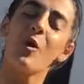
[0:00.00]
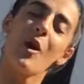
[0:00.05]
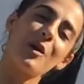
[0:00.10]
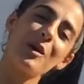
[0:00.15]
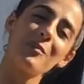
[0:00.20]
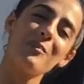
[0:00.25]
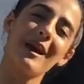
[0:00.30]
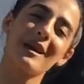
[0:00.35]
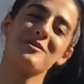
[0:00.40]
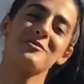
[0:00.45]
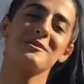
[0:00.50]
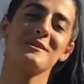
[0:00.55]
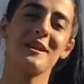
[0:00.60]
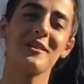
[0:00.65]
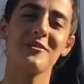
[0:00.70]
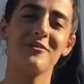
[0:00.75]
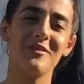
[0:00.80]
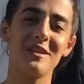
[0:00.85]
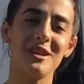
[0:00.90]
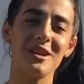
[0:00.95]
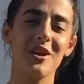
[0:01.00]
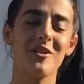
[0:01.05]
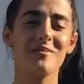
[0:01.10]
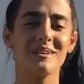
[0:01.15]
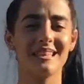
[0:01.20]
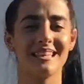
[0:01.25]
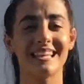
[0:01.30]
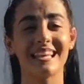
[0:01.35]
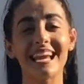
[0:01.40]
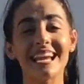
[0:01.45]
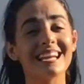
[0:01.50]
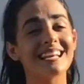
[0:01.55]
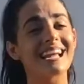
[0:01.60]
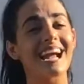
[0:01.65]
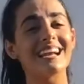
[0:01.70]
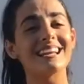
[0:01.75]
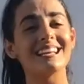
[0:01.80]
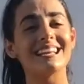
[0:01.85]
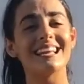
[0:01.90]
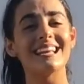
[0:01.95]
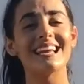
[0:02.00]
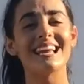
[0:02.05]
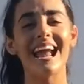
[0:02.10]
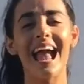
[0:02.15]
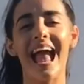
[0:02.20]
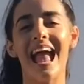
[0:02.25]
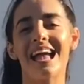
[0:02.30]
Welcome back to another video with Nikita Gaddy here